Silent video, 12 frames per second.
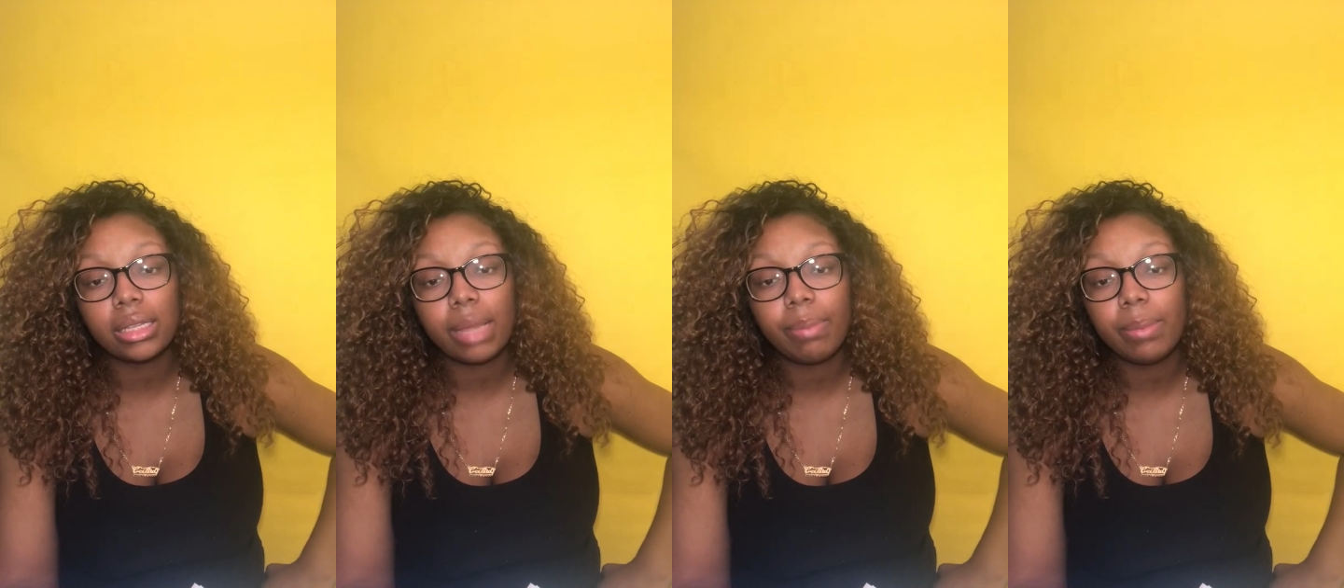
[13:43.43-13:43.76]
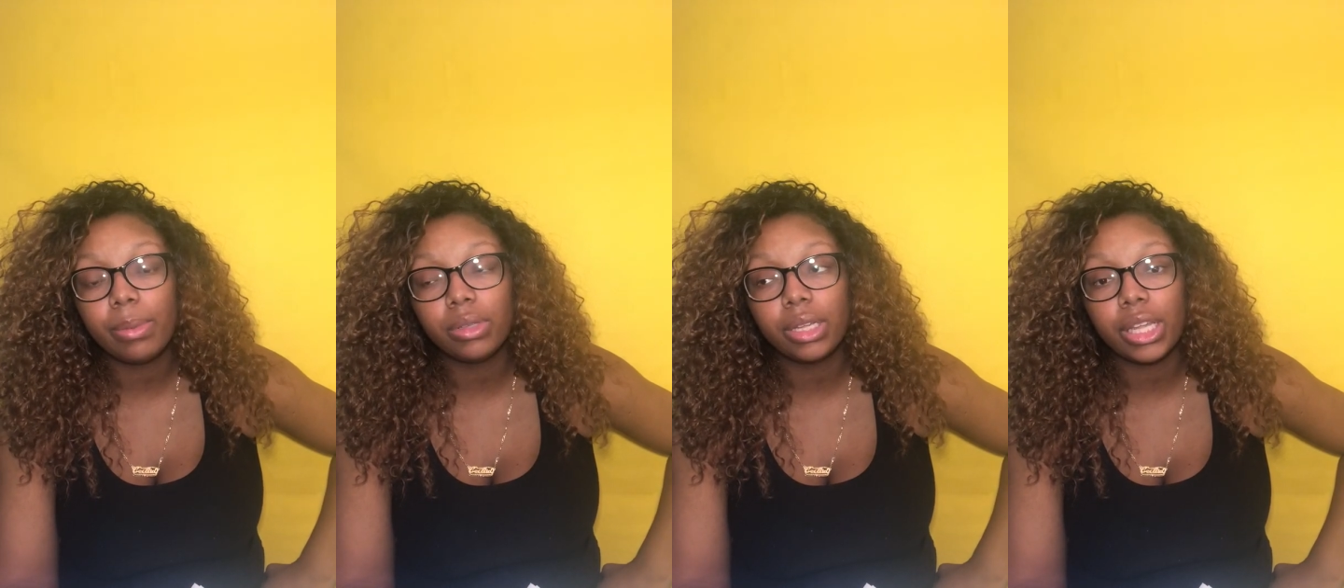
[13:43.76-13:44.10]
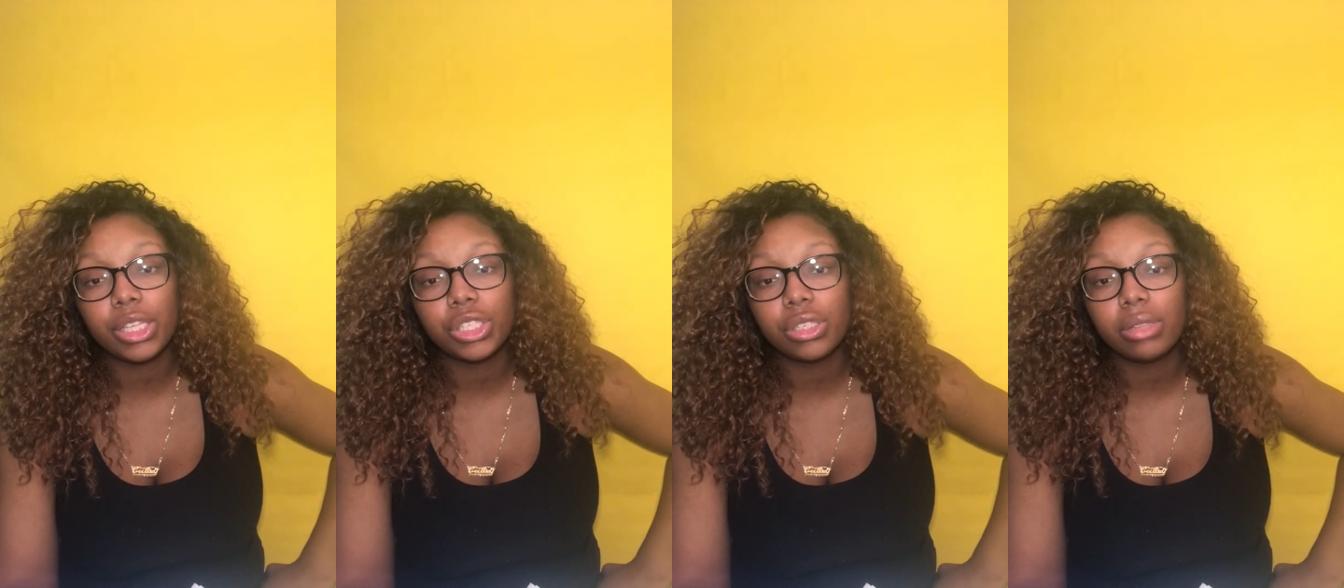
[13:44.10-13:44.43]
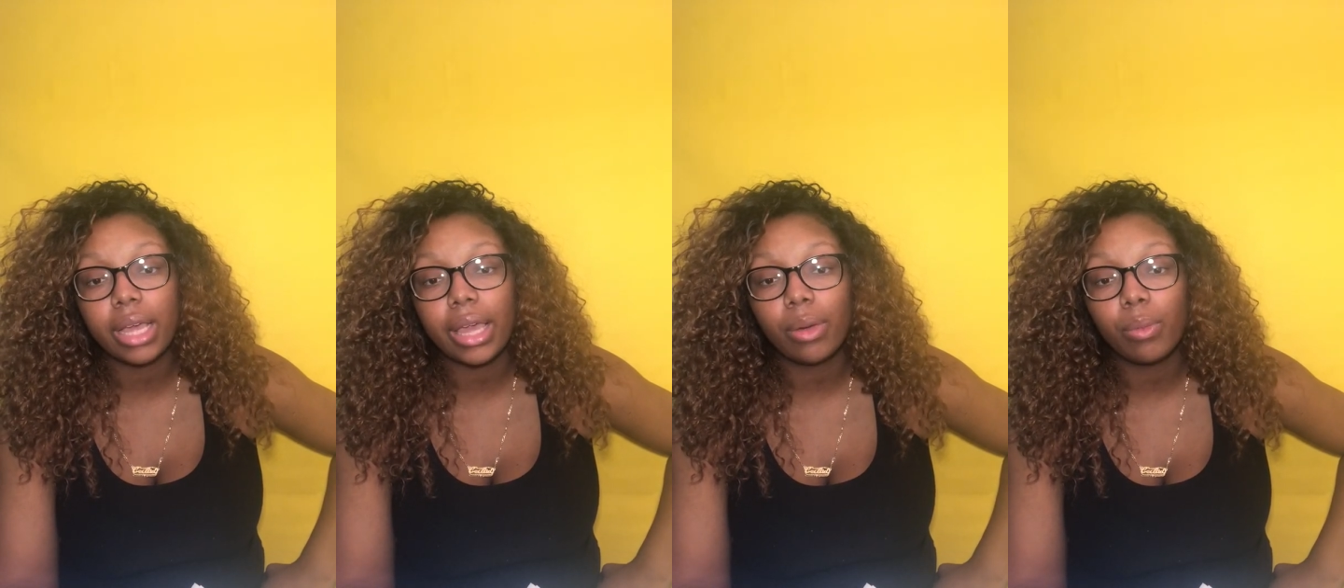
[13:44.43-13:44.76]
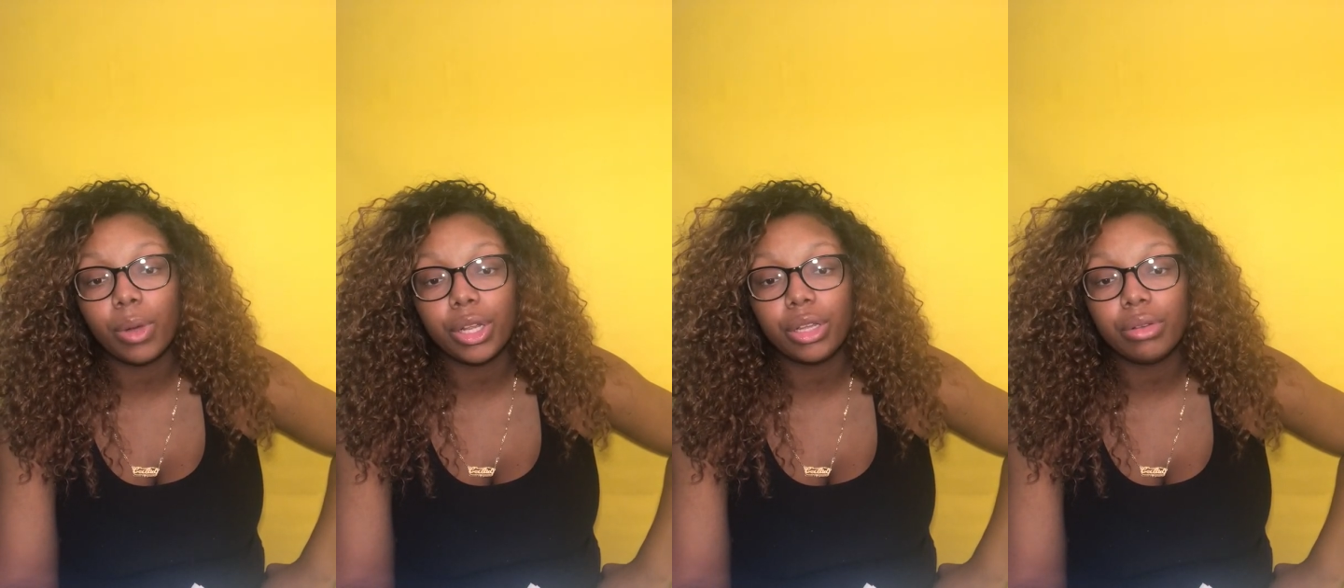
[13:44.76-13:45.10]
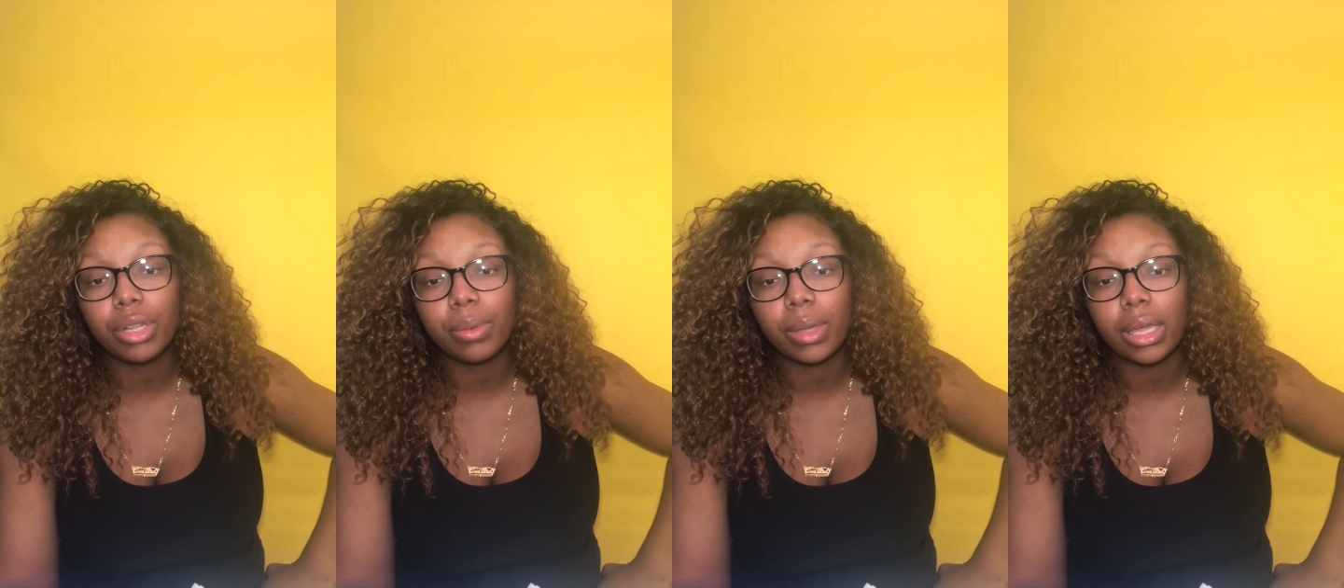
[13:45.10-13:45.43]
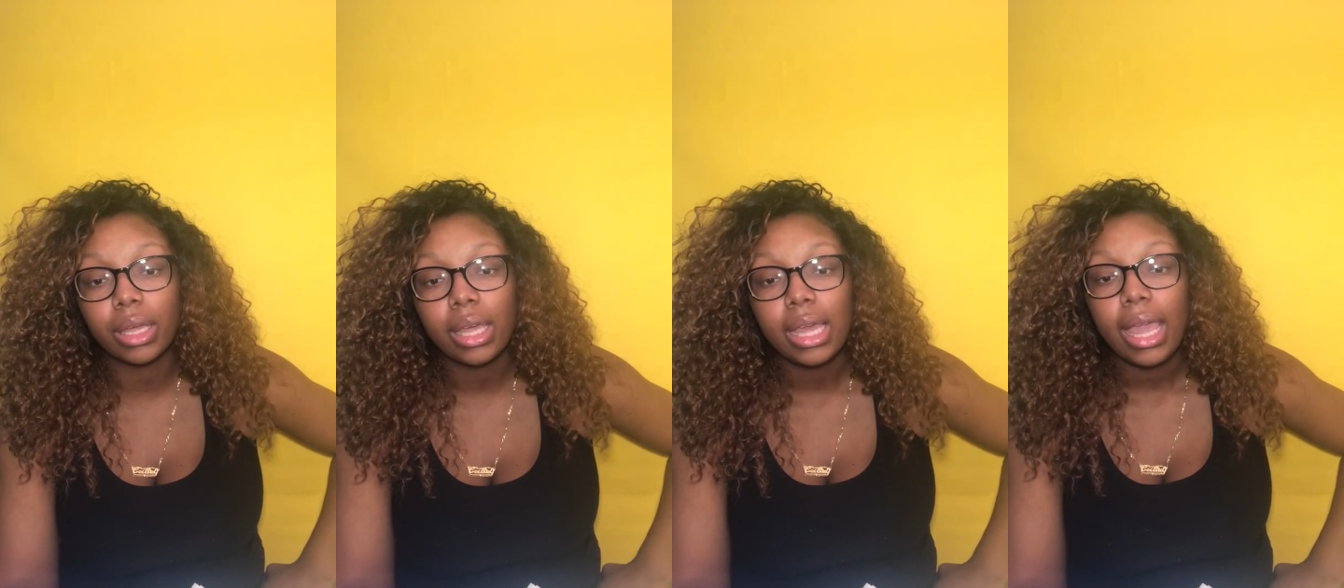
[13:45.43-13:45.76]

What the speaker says: of like people look at you like, what are you doing?